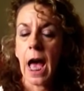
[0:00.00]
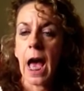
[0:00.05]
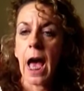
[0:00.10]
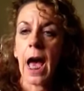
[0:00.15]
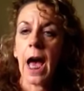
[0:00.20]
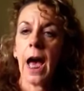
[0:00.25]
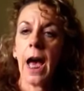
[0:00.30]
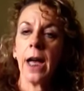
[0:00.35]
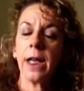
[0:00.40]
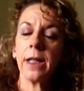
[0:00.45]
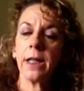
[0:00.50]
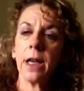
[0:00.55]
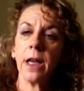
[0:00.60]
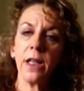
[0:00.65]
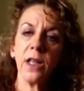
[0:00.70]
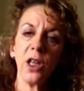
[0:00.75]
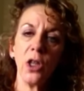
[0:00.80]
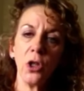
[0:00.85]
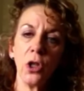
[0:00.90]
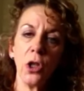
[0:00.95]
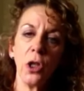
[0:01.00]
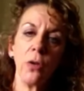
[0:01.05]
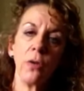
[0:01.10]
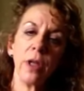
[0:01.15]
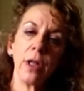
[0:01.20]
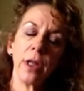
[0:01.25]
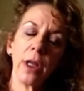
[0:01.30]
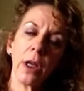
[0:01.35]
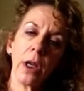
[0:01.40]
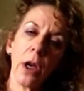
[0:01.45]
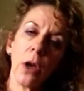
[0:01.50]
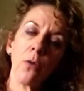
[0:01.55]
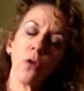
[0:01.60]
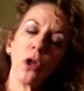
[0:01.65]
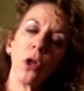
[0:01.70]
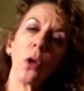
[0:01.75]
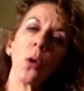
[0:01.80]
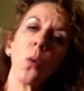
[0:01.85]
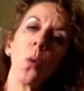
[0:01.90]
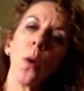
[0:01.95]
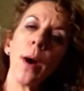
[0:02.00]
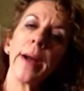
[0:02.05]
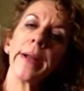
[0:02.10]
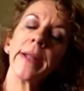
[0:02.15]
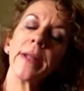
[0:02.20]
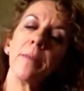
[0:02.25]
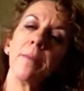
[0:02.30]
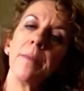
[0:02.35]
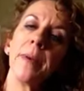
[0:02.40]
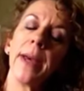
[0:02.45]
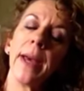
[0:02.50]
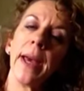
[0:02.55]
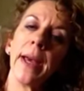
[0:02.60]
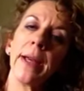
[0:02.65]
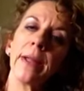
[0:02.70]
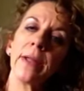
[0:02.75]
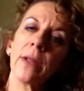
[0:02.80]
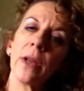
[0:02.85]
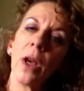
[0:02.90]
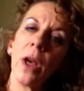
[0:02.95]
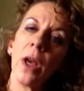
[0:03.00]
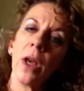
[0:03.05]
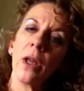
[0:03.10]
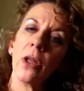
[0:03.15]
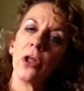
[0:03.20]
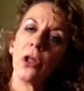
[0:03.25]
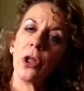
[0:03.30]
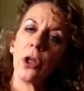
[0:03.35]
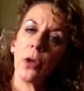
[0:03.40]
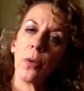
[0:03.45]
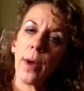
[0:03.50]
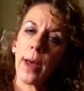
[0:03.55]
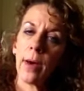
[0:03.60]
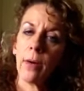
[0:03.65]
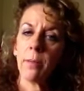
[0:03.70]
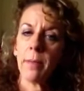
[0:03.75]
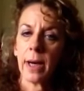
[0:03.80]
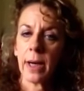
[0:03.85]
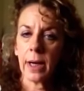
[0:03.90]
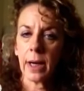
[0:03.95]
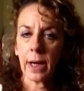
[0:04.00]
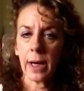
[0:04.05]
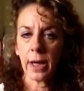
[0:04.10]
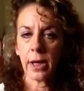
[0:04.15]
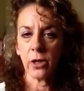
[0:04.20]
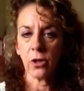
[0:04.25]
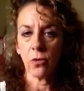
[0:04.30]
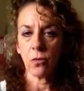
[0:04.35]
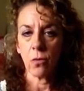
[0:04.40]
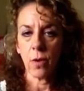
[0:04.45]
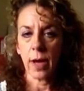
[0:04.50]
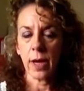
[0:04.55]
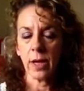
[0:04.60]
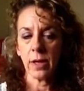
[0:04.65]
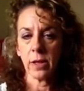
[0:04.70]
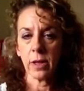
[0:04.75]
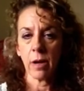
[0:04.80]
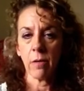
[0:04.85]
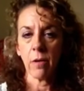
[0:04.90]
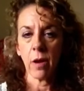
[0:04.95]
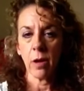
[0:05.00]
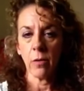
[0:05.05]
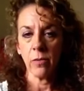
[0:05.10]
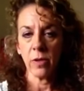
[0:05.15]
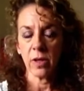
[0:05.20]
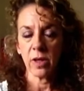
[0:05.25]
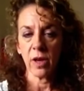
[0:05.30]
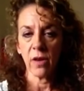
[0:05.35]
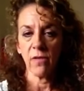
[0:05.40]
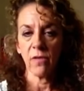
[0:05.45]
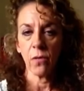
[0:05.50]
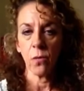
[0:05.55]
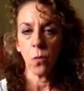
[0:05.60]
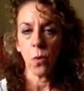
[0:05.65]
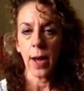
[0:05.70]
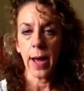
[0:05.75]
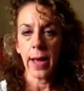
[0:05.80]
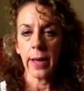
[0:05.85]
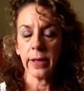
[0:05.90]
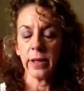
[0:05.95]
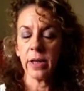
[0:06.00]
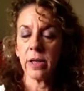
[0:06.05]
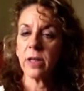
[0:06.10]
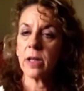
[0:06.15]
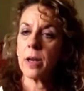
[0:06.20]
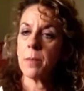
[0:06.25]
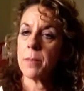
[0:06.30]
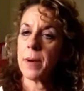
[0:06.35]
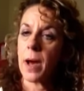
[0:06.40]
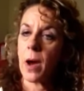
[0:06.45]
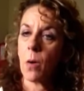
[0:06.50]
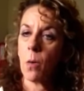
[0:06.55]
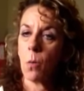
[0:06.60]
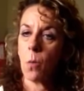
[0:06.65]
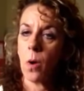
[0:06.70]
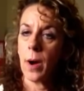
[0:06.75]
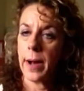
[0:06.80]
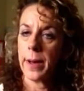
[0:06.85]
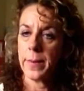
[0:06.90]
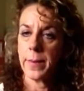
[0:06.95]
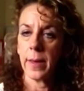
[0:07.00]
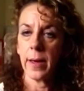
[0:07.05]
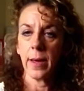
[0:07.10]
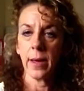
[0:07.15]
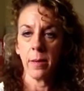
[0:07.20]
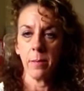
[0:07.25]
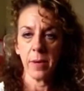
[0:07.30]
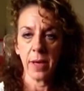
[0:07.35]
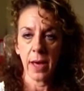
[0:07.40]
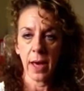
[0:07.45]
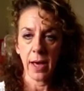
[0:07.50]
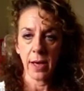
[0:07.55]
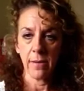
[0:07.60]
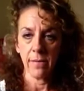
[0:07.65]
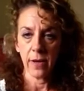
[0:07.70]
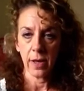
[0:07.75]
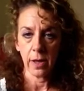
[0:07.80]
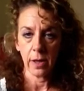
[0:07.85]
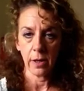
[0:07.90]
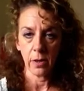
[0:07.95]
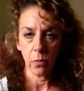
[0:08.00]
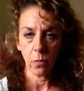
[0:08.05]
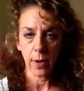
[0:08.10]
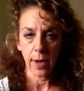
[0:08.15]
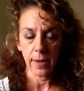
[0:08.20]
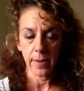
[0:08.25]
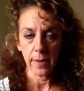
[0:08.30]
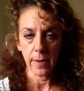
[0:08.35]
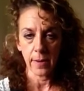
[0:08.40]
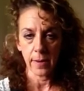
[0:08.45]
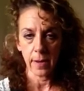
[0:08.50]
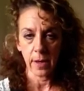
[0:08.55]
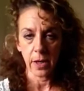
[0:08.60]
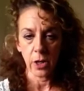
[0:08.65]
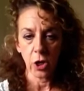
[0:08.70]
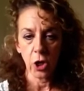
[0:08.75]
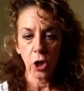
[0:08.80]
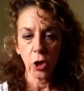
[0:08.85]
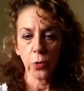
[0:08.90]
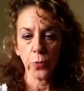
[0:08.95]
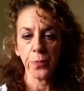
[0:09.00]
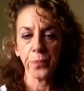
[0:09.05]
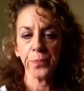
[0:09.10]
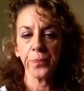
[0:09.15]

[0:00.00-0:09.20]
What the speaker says: and I tend to use it in coaching quite a bit to help my clients raise their own self-awareness about why they are behaving in the way that they do.